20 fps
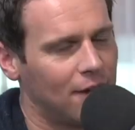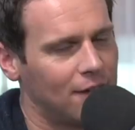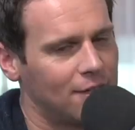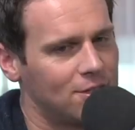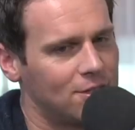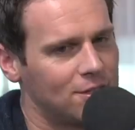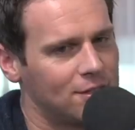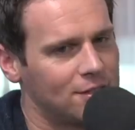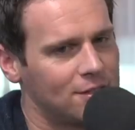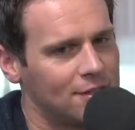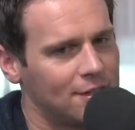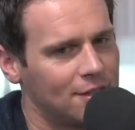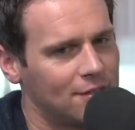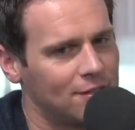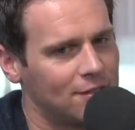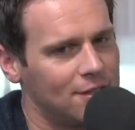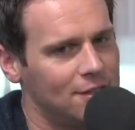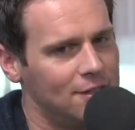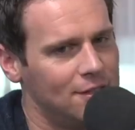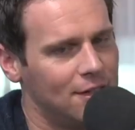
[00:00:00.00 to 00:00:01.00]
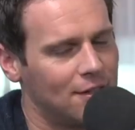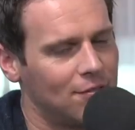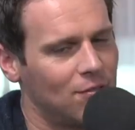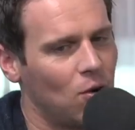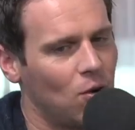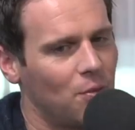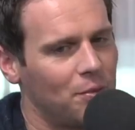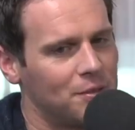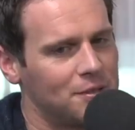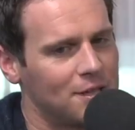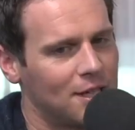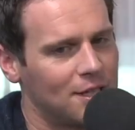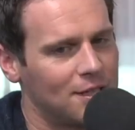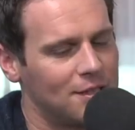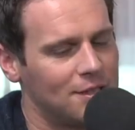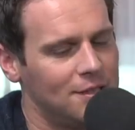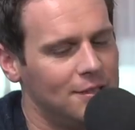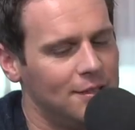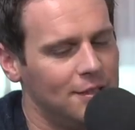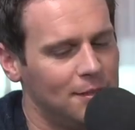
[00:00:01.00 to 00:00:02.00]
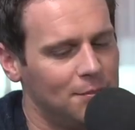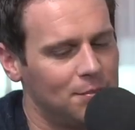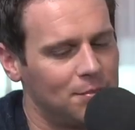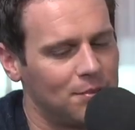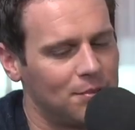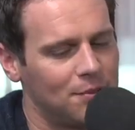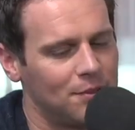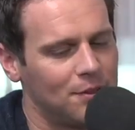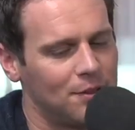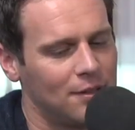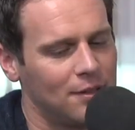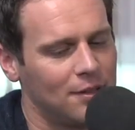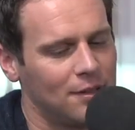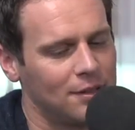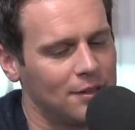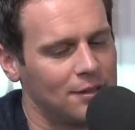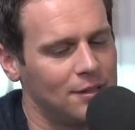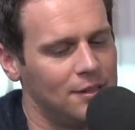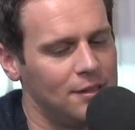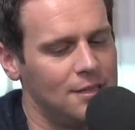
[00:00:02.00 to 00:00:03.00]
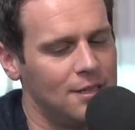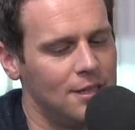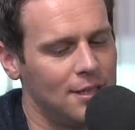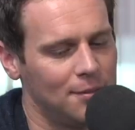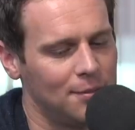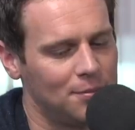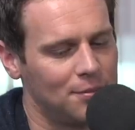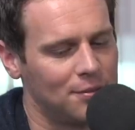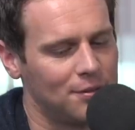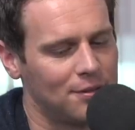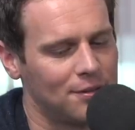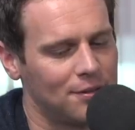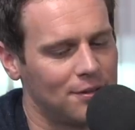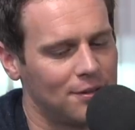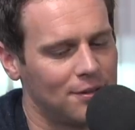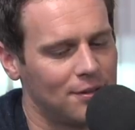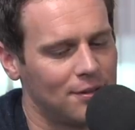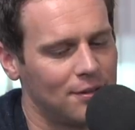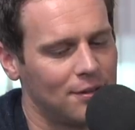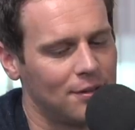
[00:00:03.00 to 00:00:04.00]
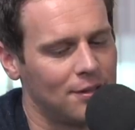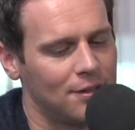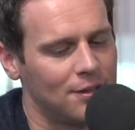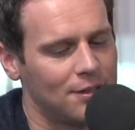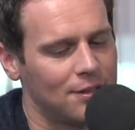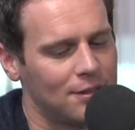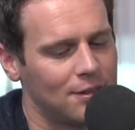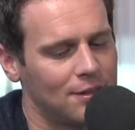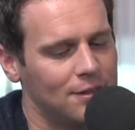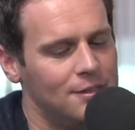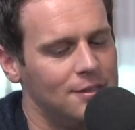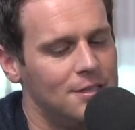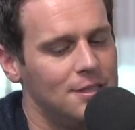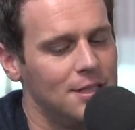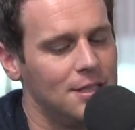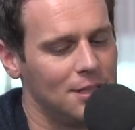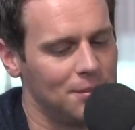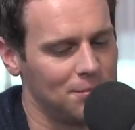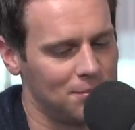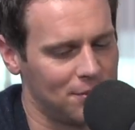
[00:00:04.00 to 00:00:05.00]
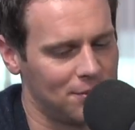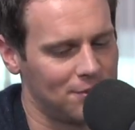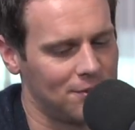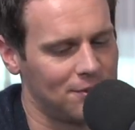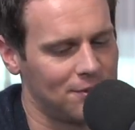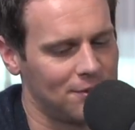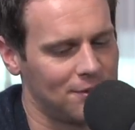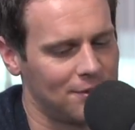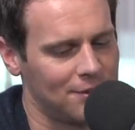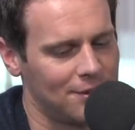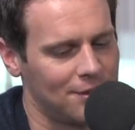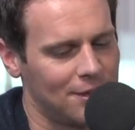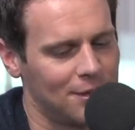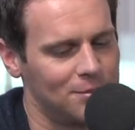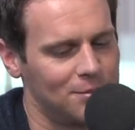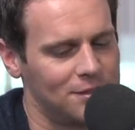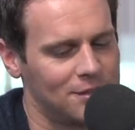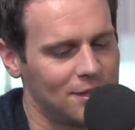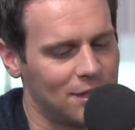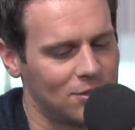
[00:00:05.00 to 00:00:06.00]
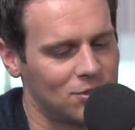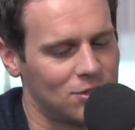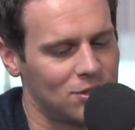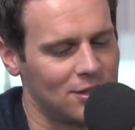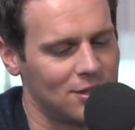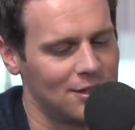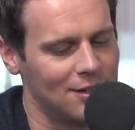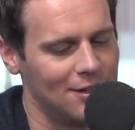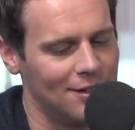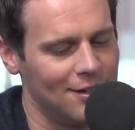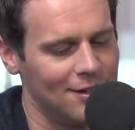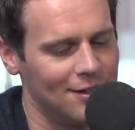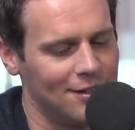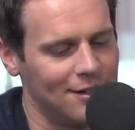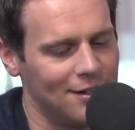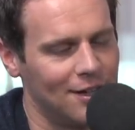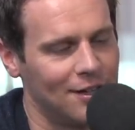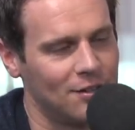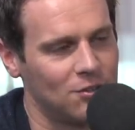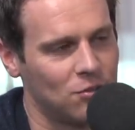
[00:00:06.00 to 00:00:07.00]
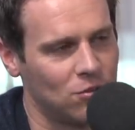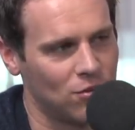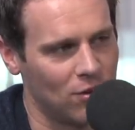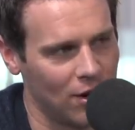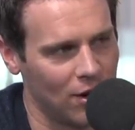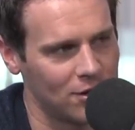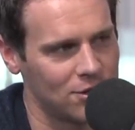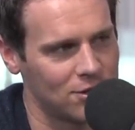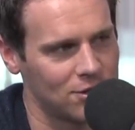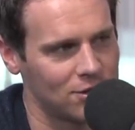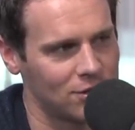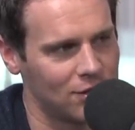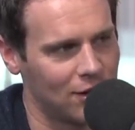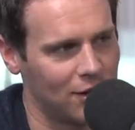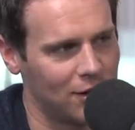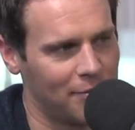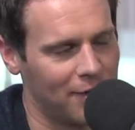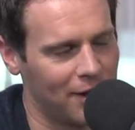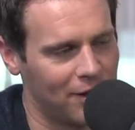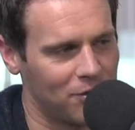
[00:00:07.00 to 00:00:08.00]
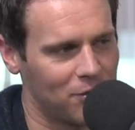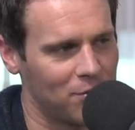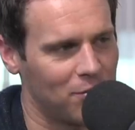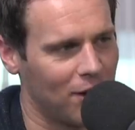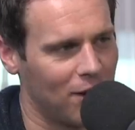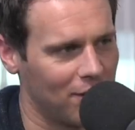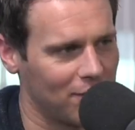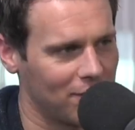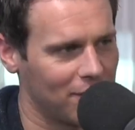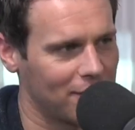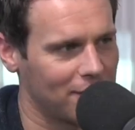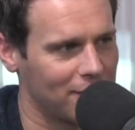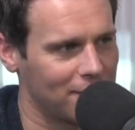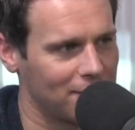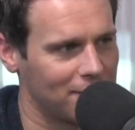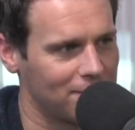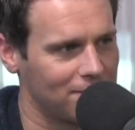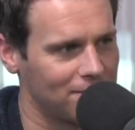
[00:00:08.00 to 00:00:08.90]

I just have always had a deep, deep, deep obsession and crush on Matthew Broderick.